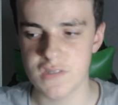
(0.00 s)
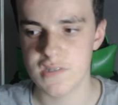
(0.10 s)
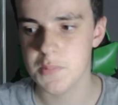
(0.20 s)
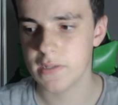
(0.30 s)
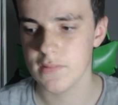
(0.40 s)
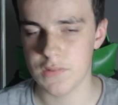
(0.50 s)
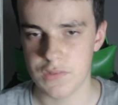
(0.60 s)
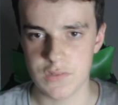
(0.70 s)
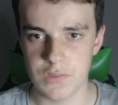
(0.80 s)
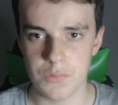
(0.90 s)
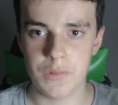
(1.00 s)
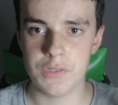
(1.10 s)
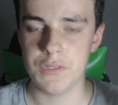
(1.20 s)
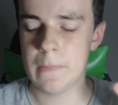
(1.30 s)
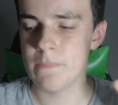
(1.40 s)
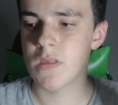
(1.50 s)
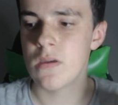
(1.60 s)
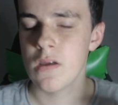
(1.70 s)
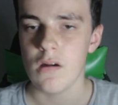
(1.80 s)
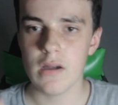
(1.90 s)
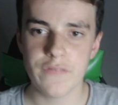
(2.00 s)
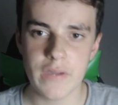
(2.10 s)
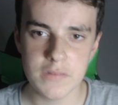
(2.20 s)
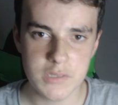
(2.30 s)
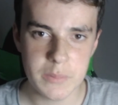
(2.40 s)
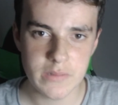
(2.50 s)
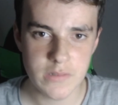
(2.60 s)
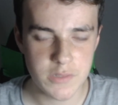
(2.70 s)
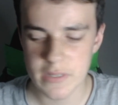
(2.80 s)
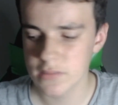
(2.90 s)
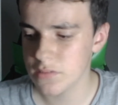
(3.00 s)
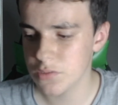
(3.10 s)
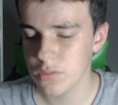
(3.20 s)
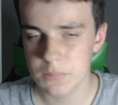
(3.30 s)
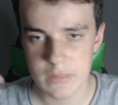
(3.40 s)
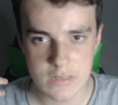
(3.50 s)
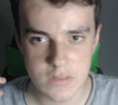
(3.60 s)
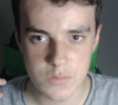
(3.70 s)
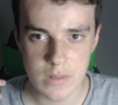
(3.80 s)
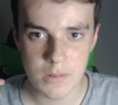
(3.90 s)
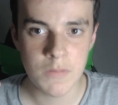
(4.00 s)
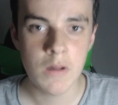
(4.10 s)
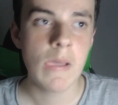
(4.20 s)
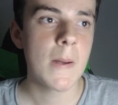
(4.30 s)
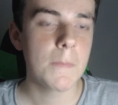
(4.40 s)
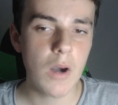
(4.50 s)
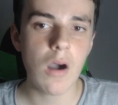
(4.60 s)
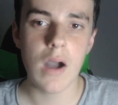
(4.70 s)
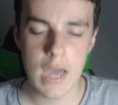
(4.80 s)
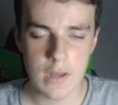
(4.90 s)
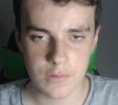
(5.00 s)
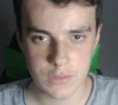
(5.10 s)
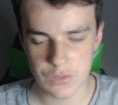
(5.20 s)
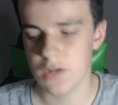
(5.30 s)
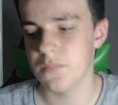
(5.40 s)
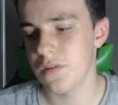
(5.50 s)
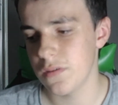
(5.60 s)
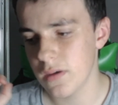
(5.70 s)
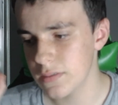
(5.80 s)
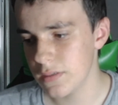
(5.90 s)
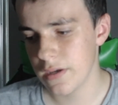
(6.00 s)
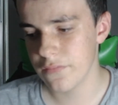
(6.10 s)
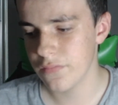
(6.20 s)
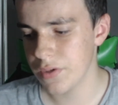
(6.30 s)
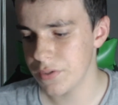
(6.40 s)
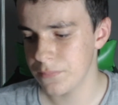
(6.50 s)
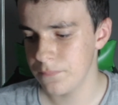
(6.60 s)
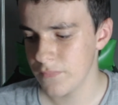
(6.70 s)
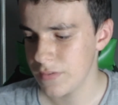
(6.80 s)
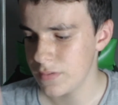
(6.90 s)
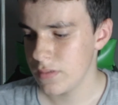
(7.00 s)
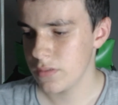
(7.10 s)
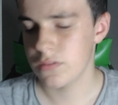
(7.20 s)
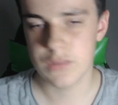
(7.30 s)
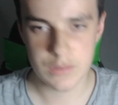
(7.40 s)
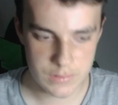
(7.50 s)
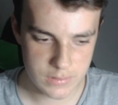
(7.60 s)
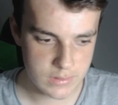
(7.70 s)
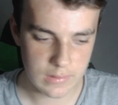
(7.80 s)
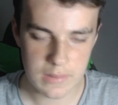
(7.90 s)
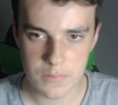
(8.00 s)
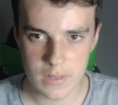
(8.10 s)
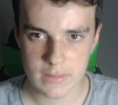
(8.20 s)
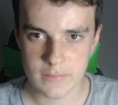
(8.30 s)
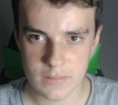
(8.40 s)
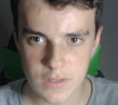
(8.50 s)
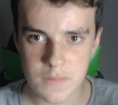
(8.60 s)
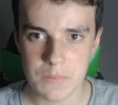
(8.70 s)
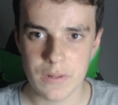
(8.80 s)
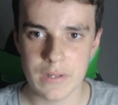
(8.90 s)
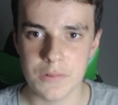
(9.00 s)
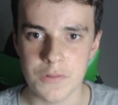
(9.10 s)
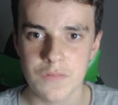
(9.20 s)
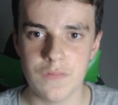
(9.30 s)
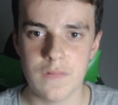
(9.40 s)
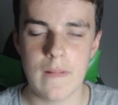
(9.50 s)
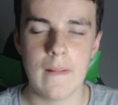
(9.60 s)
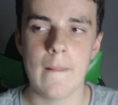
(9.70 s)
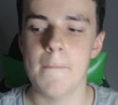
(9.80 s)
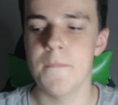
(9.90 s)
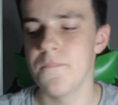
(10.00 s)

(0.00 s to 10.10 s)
and specks that just annoyed you. I found the spics and specks that annoyed me as well, but I had a good time with it. I did have fun just to let my, turn my brain off, um,